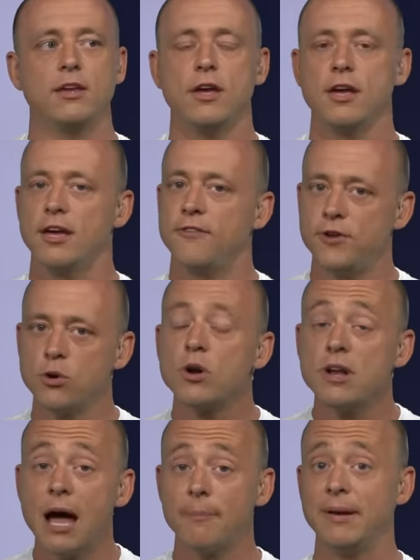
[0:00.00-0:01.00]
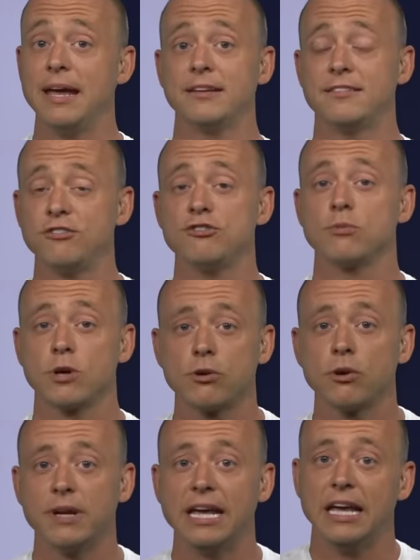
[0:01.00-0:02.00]
If you're not paying attention to
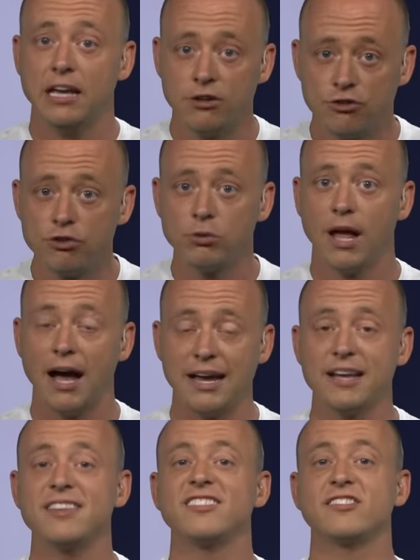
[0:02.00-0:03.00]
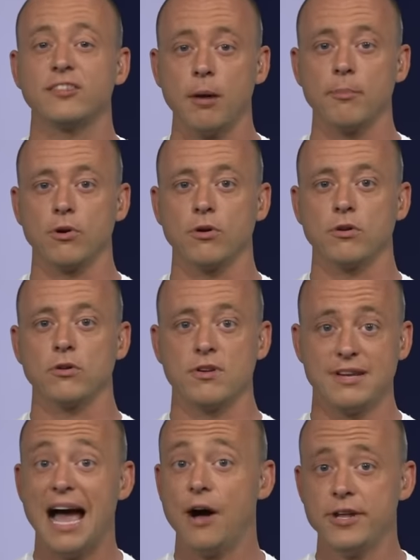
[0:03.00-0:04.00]
recruiting in July, in the summer,
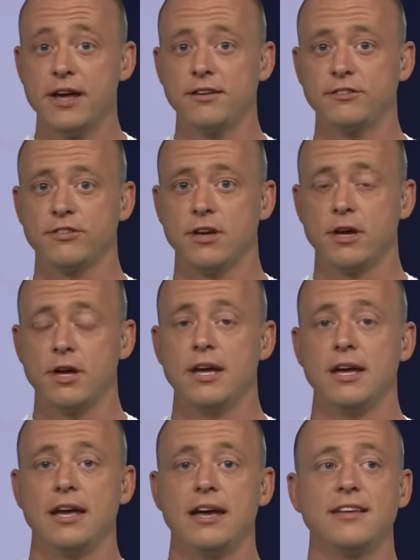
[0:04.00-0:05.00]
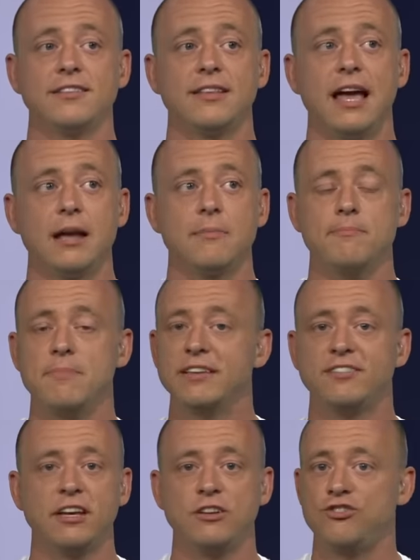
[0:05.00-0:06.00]
nowadays, it is like
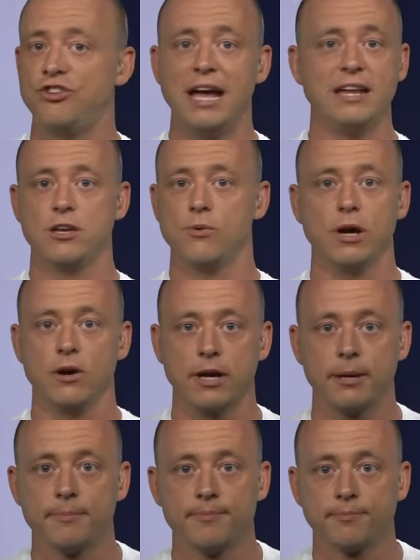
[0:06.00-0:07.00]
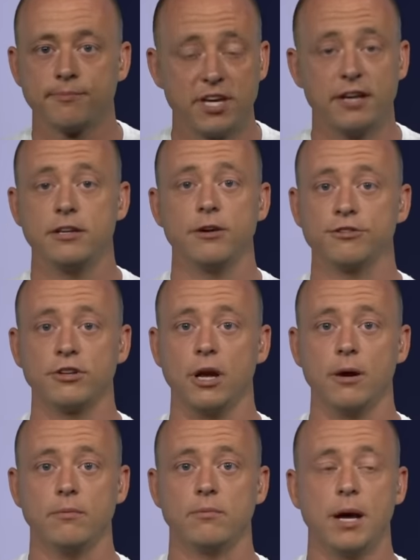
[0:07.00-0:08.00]
missing January ten years
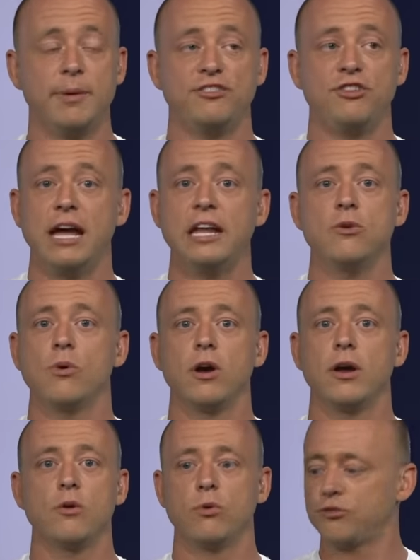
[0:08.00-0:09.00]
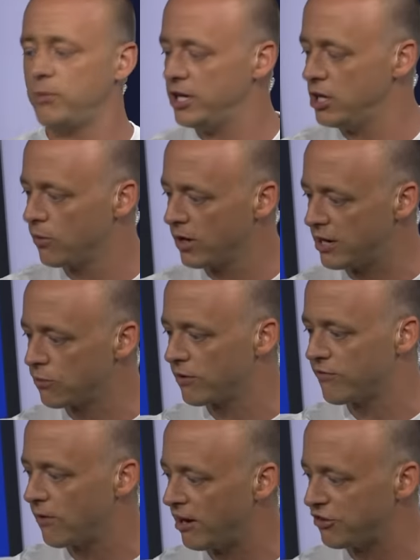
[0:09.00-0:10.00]
ago. I mean, January was when you were hitting
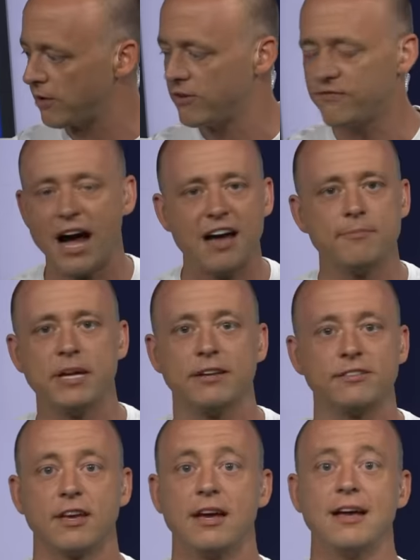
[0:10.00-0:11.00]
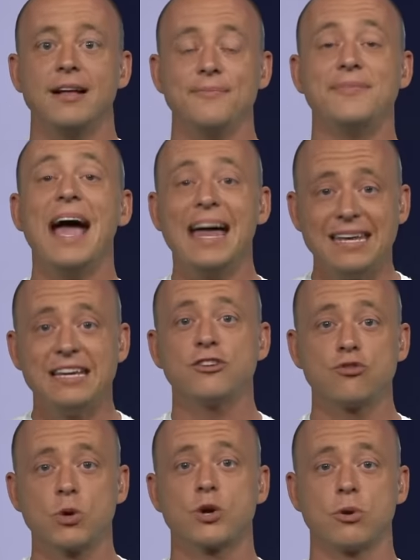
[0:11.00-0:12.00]
refresh every five minutes. That
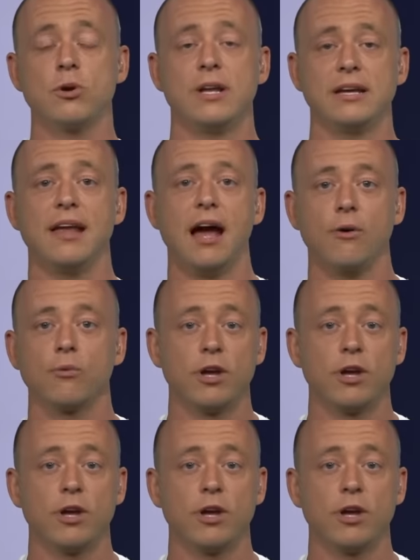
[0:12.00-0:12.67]
is recruiting now.